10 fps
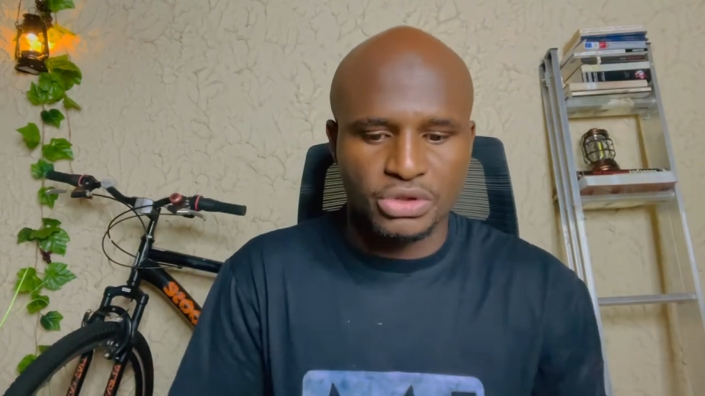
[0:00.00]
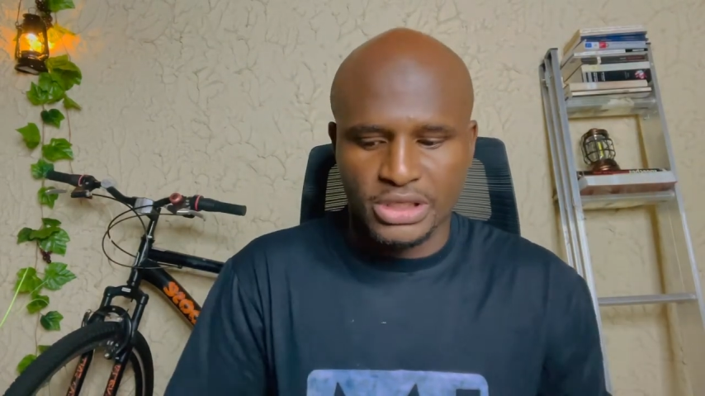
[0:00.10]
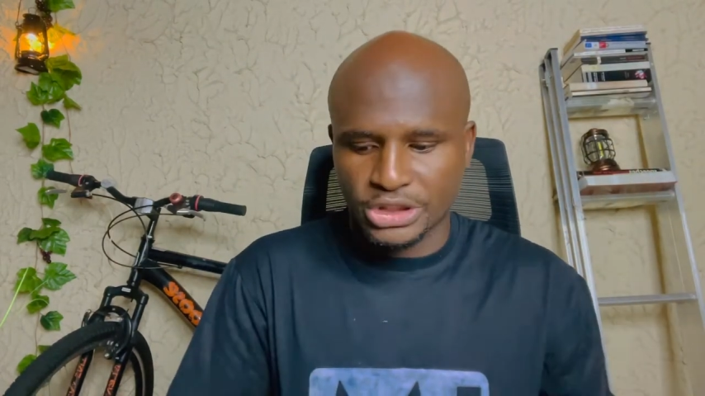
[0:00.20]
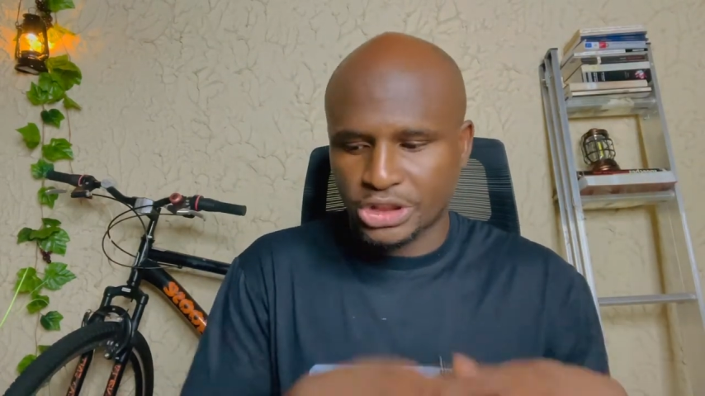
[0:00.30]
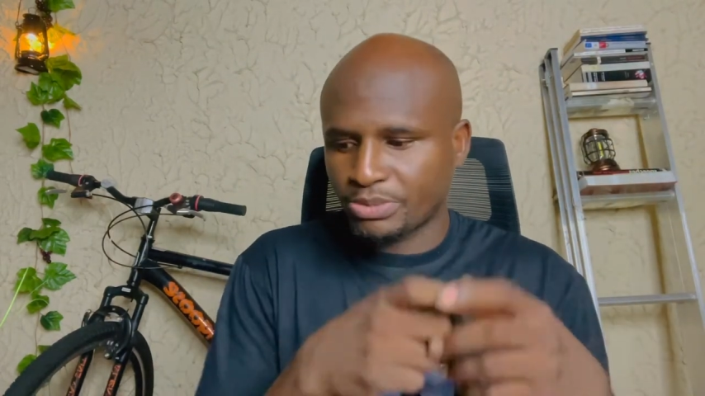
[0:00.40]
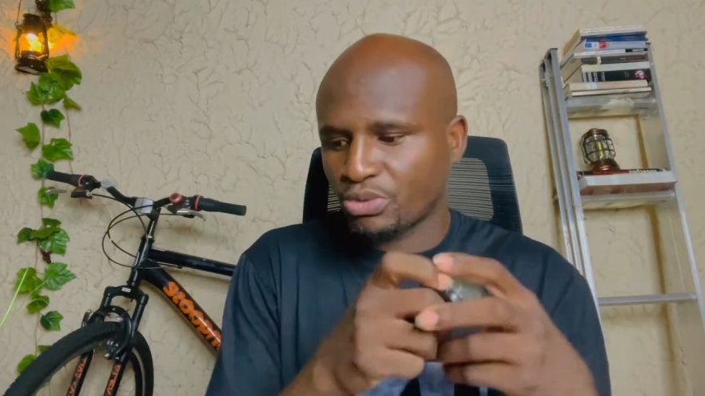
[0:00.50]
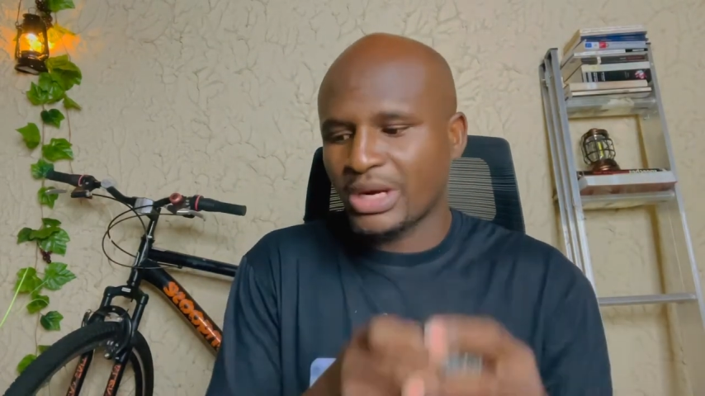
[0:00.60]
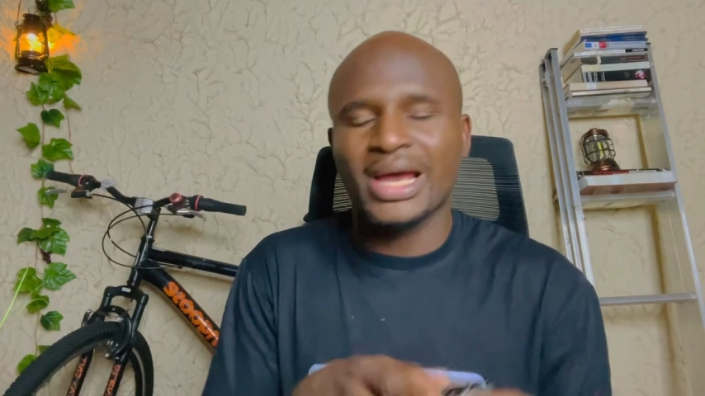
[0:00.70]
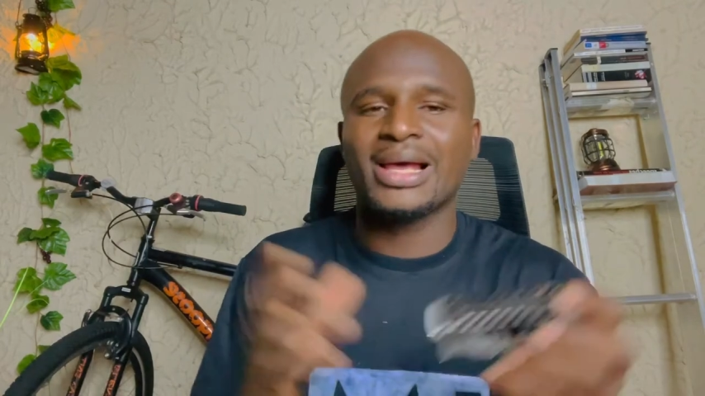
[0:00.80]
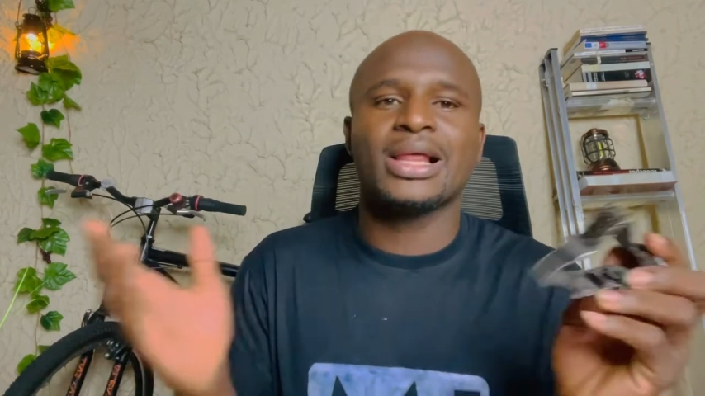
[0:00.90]
you can
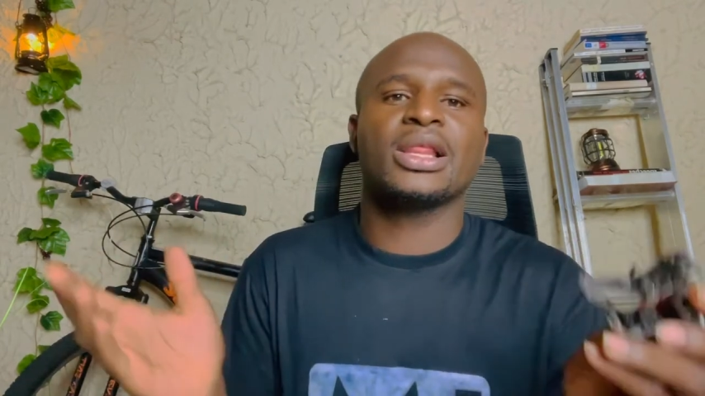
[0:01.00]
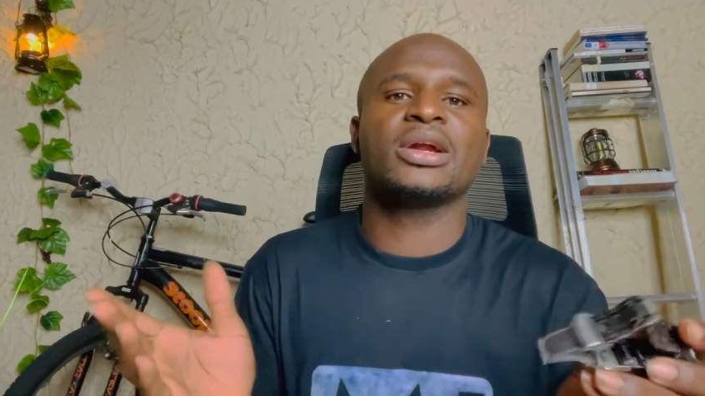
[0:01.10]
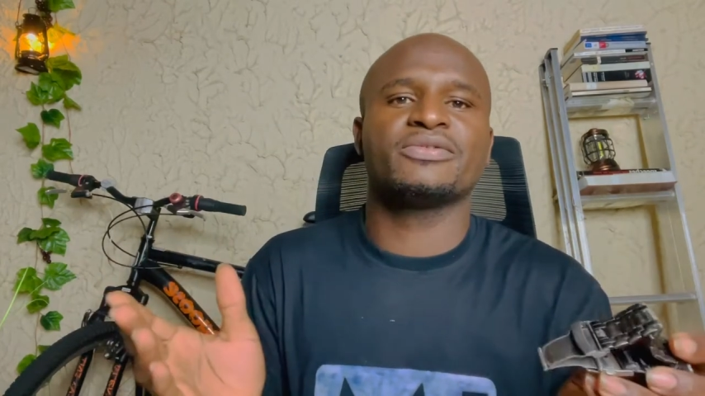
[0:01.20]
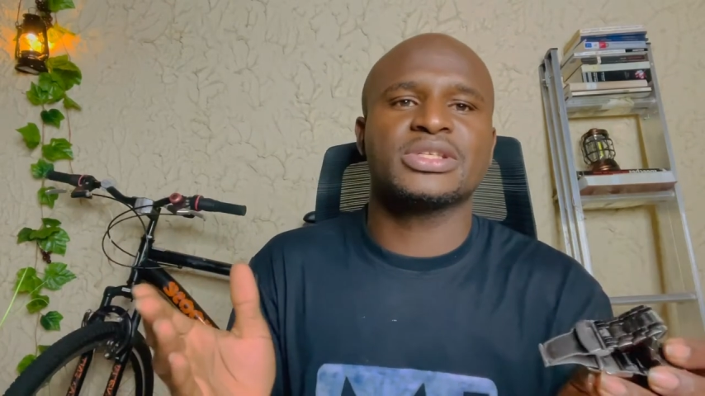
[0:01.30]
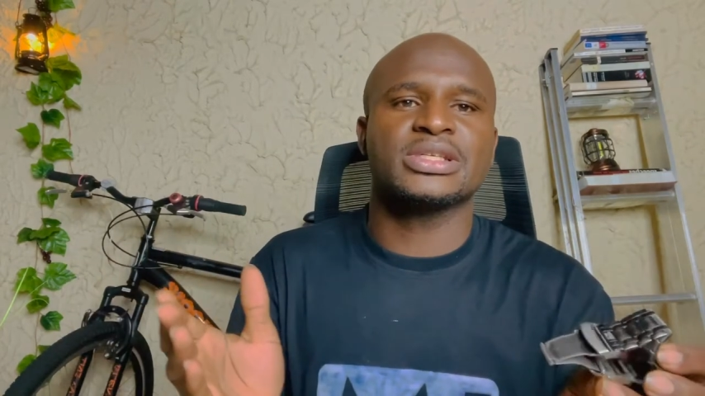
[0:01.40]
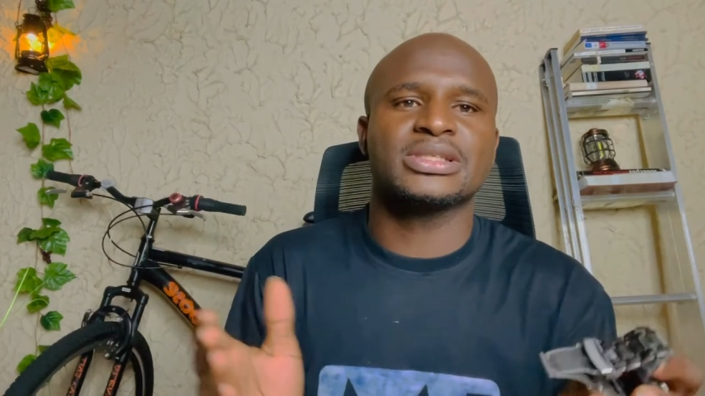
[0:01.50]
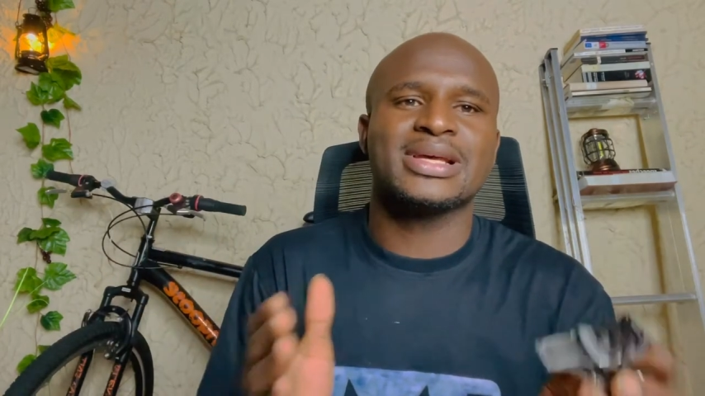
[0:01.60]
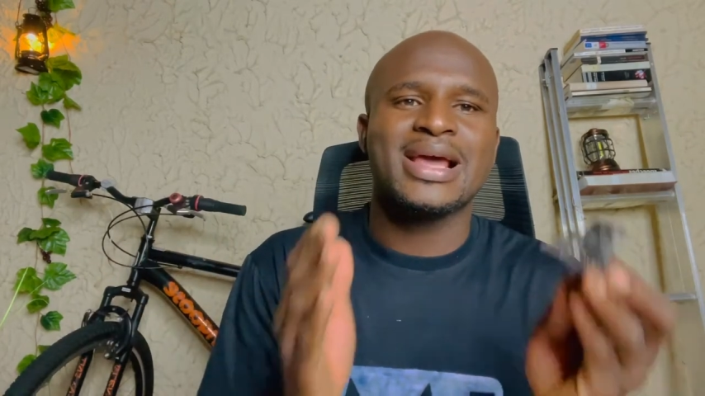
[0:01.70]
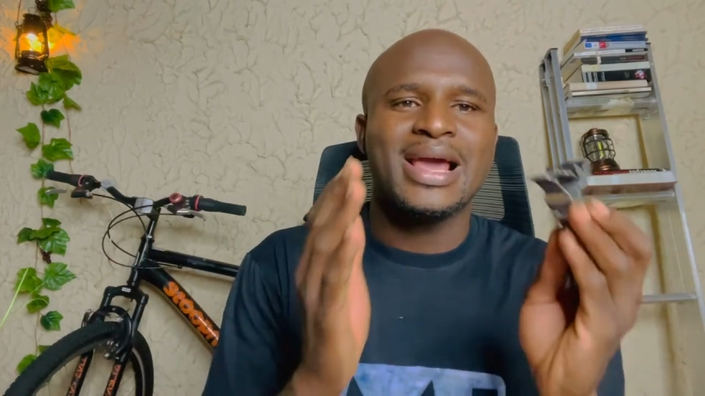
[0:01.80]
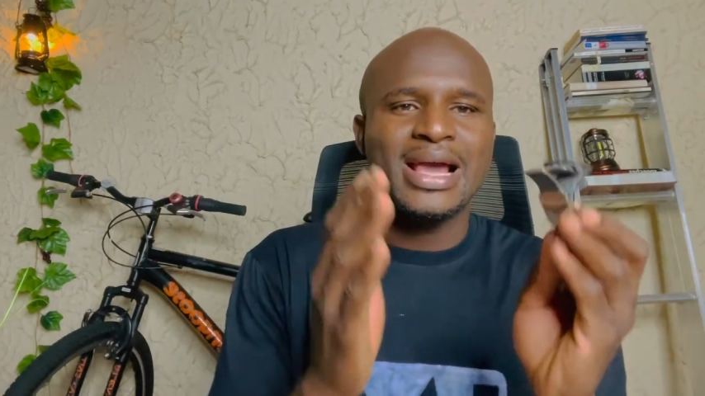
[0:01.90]
ship a lot of things